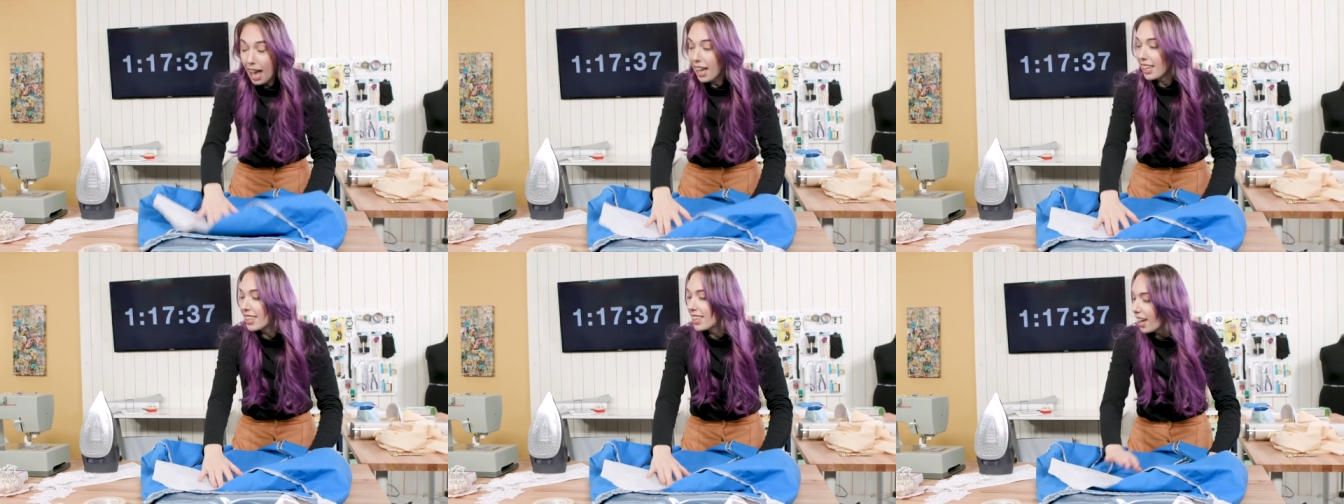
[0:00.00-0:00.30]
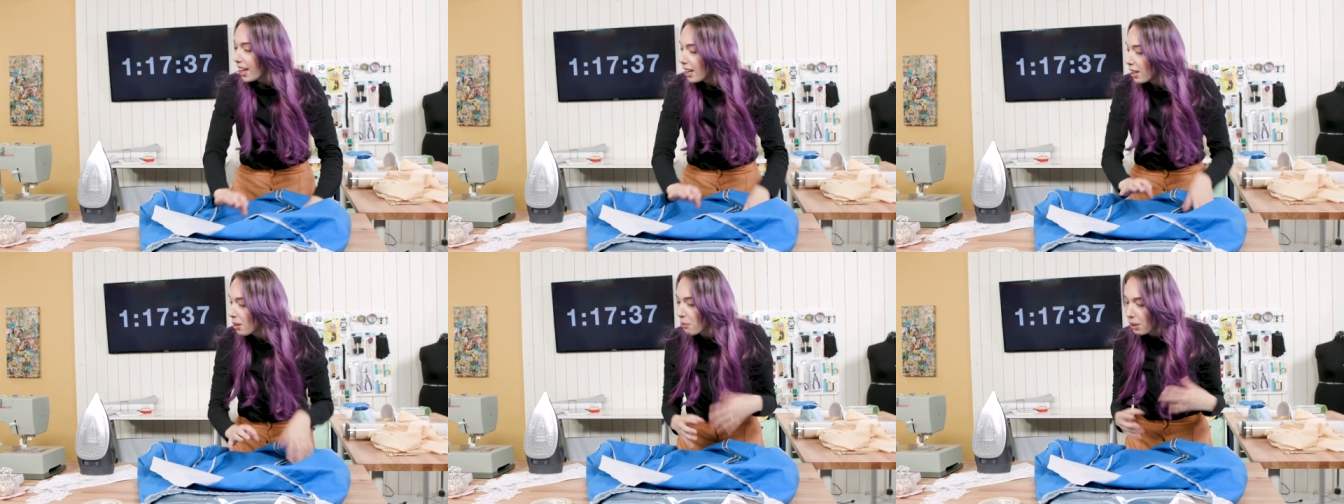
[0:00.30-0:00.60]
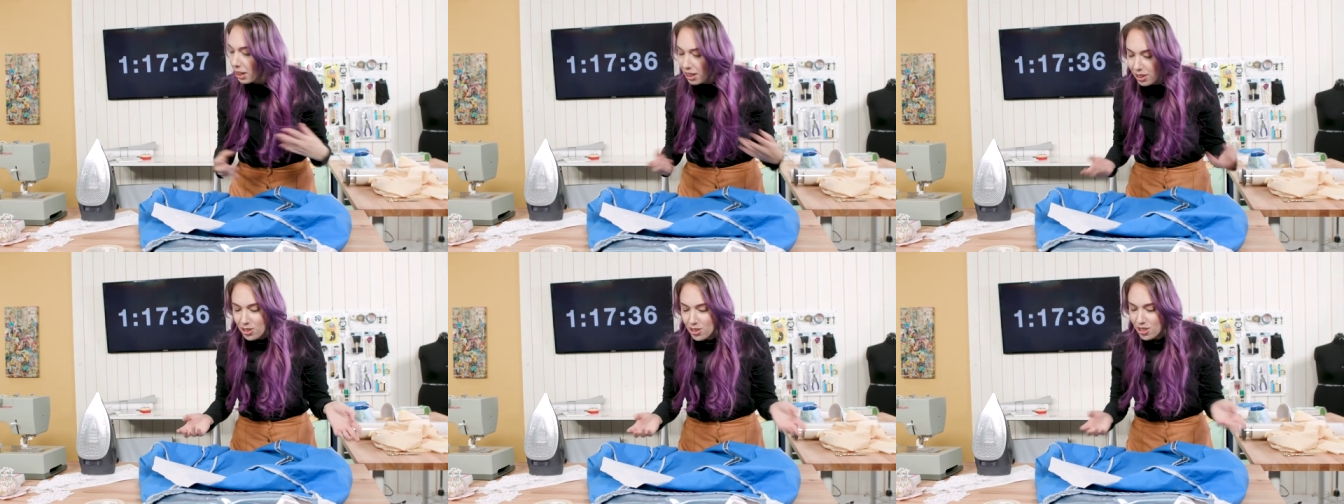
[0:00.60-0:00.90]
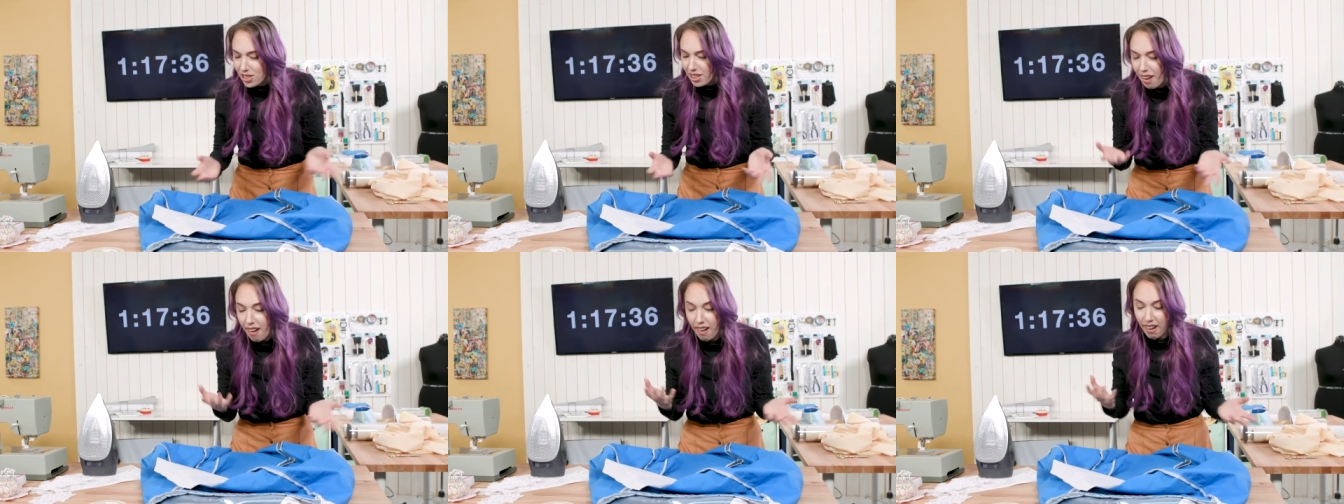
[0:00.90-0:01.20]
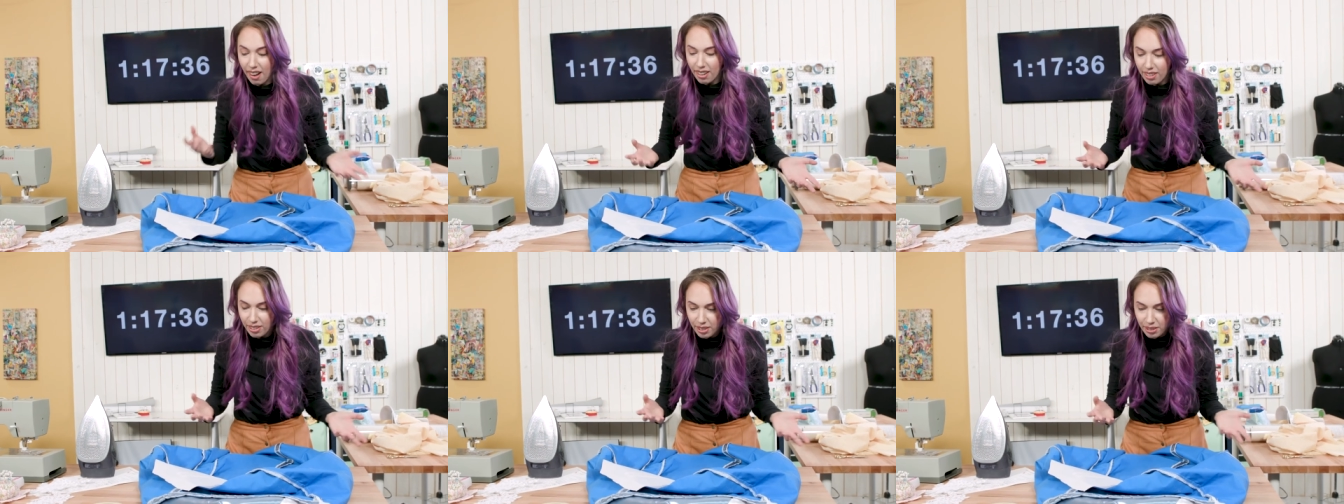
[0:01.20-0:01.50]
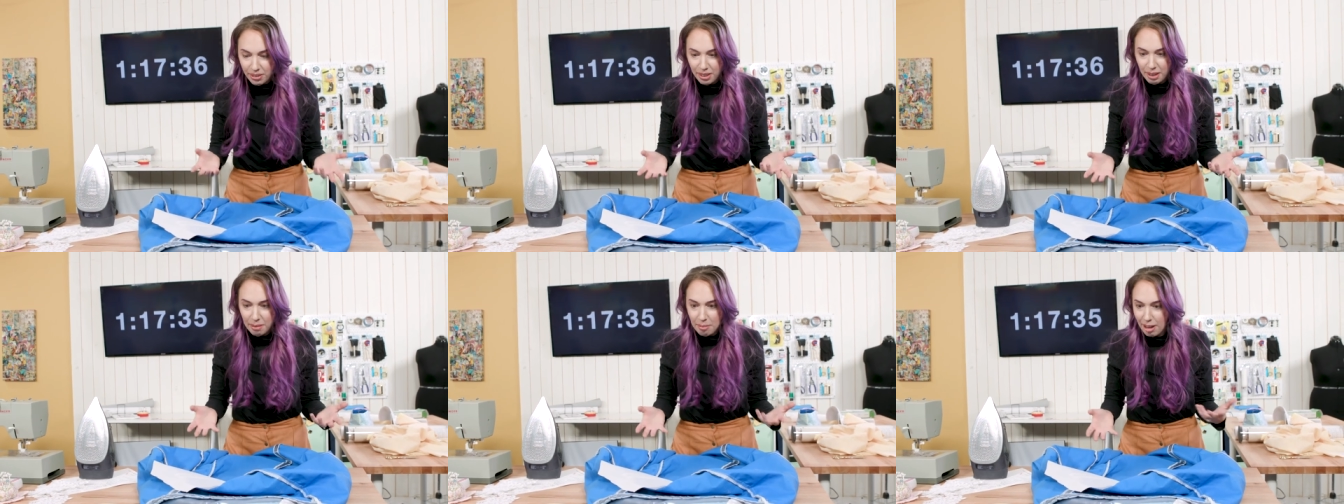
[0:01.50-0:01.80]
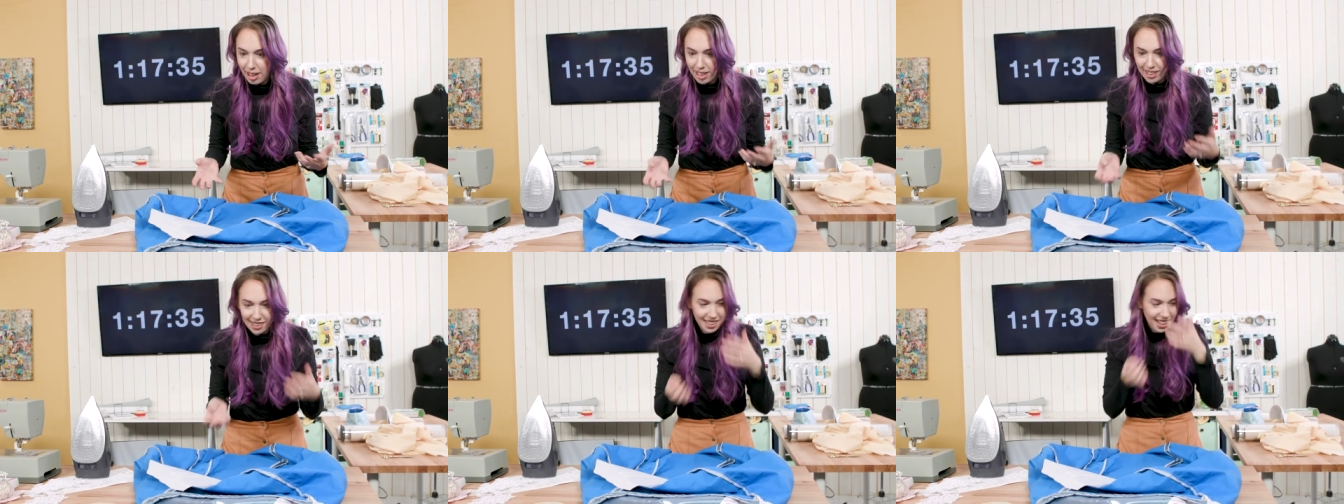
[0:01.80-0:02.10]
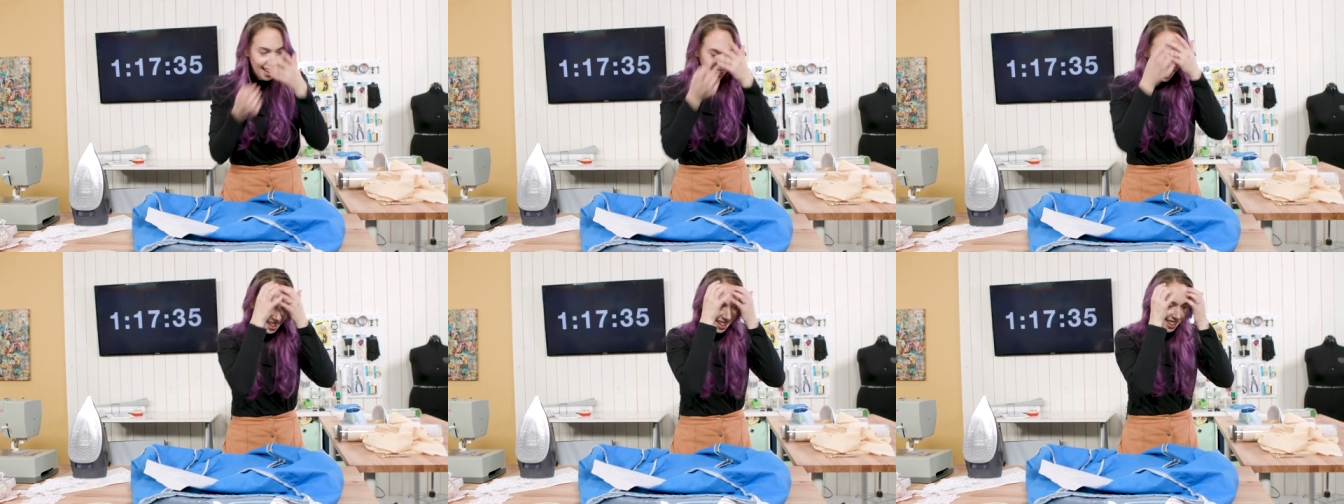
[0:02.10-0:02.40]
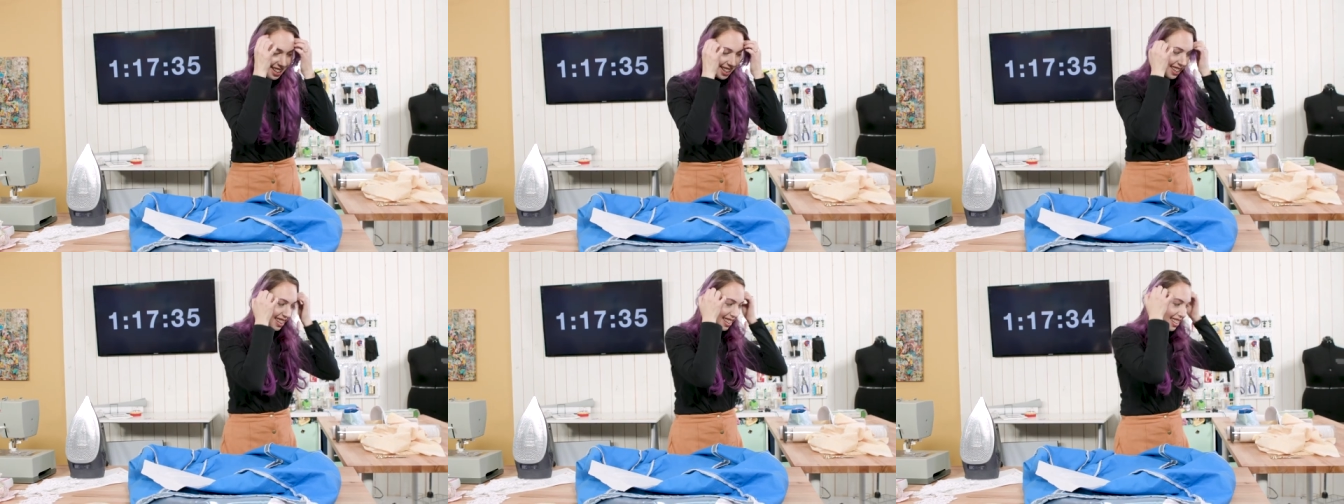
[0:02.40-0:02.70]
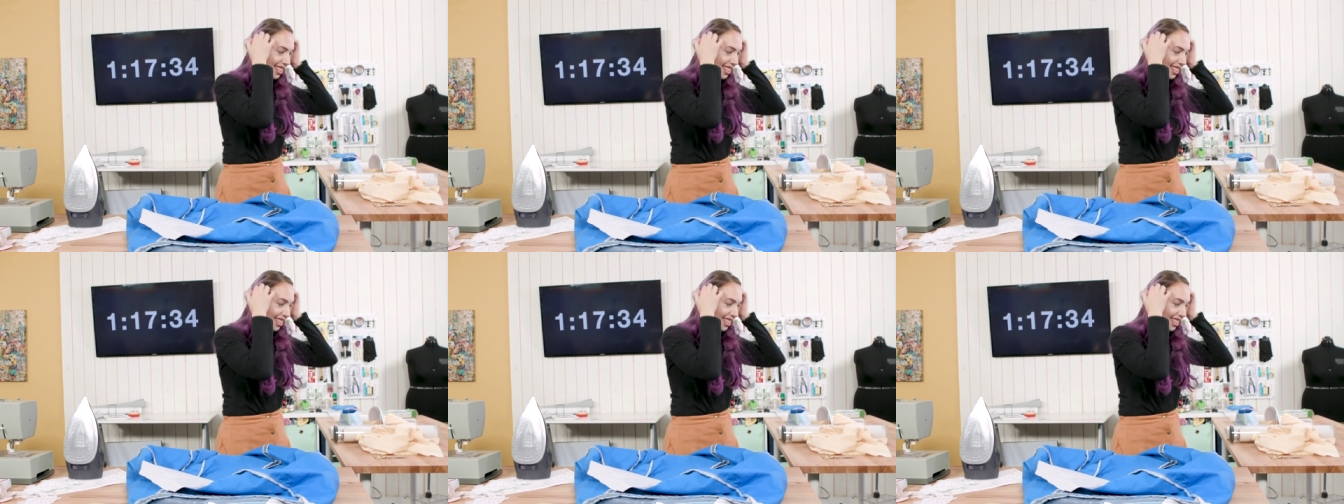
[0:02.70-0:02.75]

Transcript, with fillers: Again, we could just hot glue them on, guys.